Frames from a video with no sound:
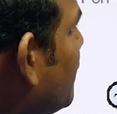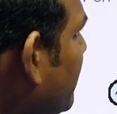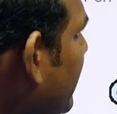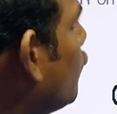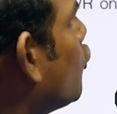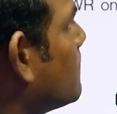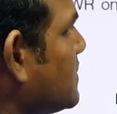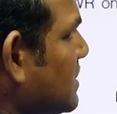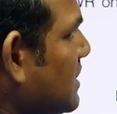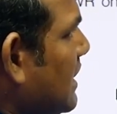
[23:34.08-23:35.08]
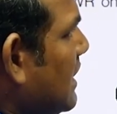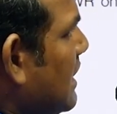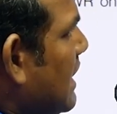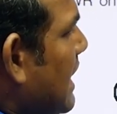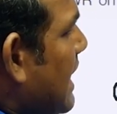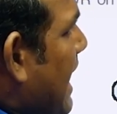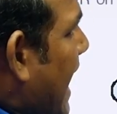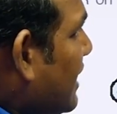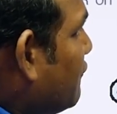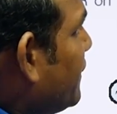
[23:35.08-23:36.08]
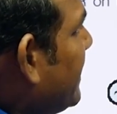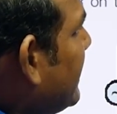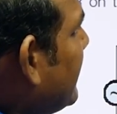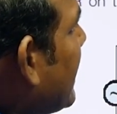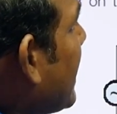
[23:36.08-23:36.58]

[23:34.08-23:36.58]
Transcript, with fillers: 50 ohms and feeding